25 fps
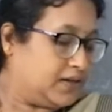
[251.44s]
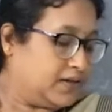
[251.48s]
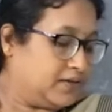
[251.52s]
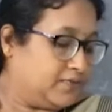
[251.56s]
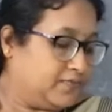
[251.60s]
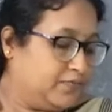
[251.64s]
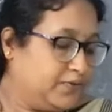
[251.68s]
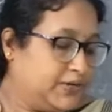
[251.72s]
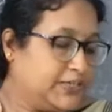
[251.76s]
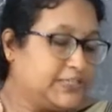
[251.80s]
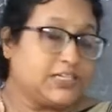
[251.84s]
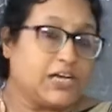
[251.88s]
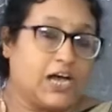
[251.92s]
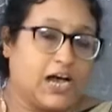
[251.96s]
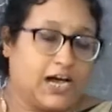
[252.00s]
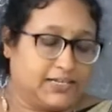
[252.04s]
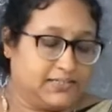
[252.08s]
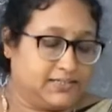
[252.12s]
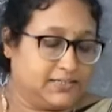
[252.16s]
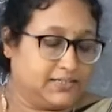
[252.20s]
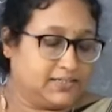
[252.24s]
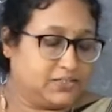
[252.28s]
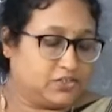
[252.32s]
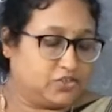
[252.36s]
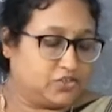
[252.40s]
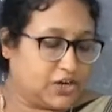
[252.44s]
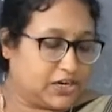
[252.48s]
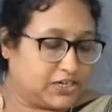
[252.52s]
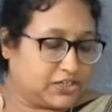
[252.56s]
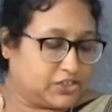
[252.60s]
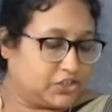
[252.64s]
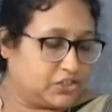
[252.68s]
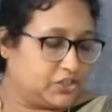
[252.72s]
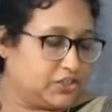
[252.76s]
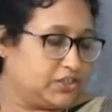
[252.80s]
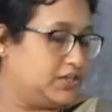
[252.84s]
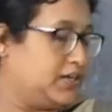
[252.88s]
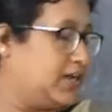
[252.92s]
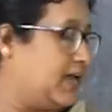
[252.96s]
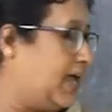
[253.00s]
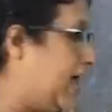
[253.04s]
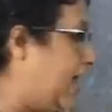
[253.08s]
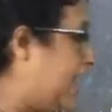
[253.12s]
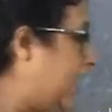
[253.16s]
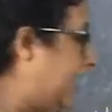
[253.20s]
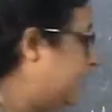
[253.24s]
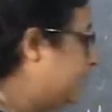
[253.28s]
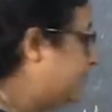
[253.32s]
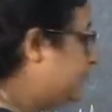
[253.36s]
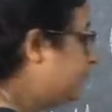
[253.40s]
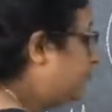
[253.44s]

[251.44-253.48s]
which are the structural and